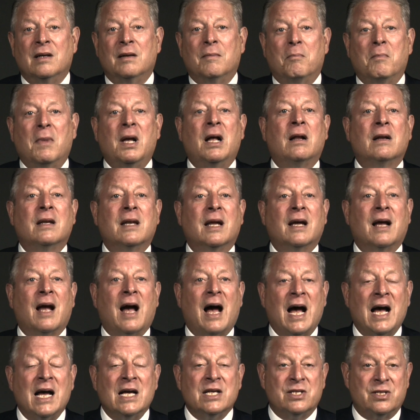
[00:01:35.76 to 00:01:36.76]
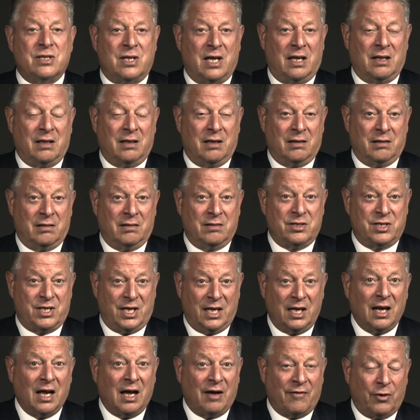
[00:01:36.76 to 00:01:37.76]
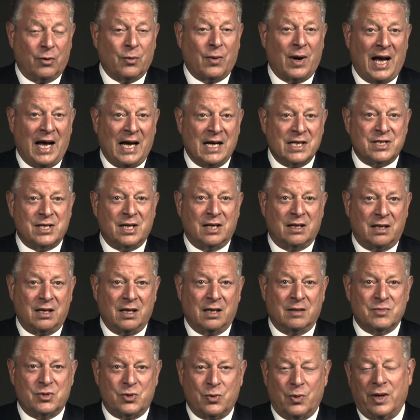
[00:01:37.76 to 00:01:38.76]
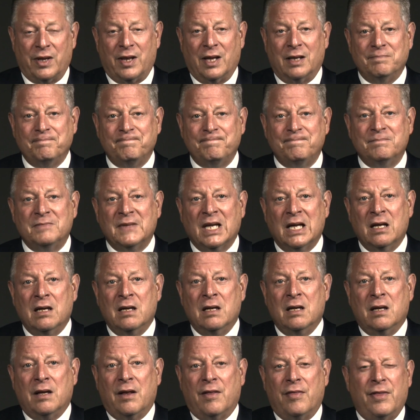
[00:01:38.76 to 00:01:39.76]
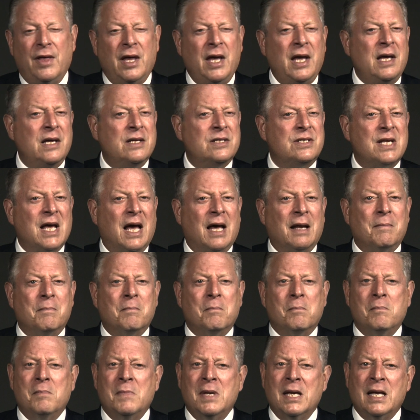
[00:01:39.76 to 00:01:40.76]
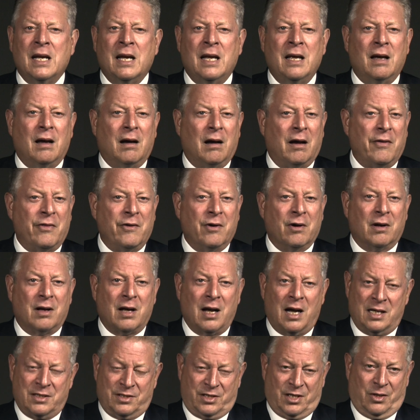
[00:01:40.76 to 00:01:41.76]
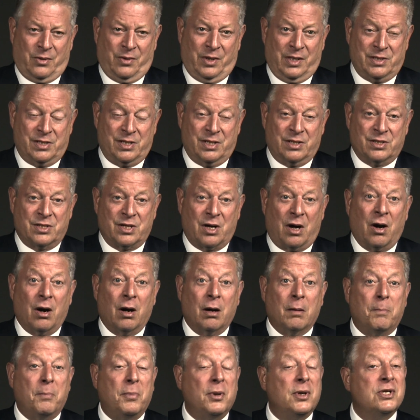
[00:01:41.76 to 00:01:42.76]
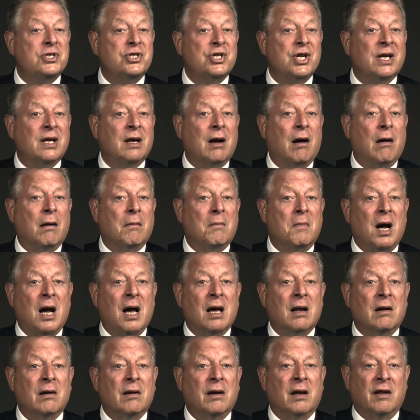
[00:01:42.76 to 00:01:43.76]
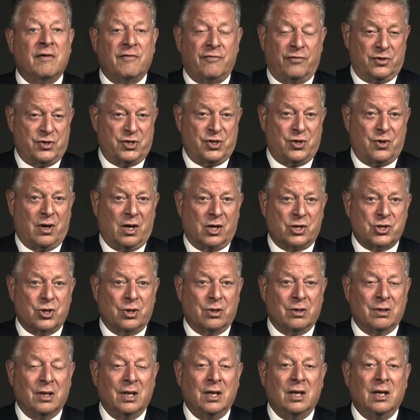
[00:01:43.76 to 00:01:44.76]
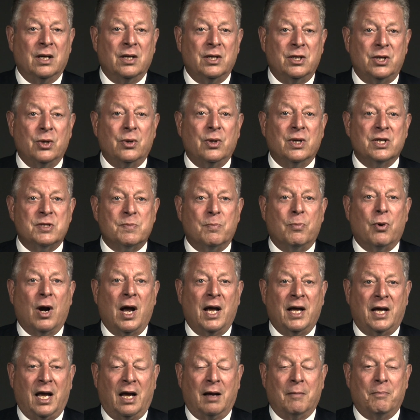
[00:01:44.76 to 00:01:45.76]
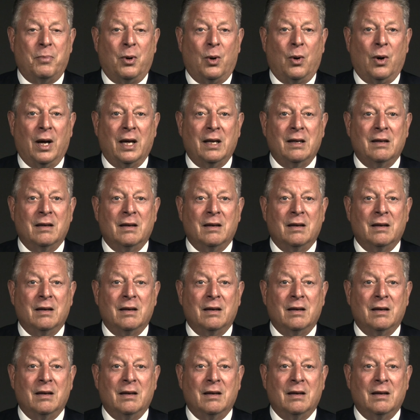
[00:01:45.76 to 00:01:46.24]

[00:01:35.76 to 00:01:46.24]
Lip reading: melting ice and the sea level rise that comes with it. These and many other consequences are pushing our modern infrastructure to its breaking point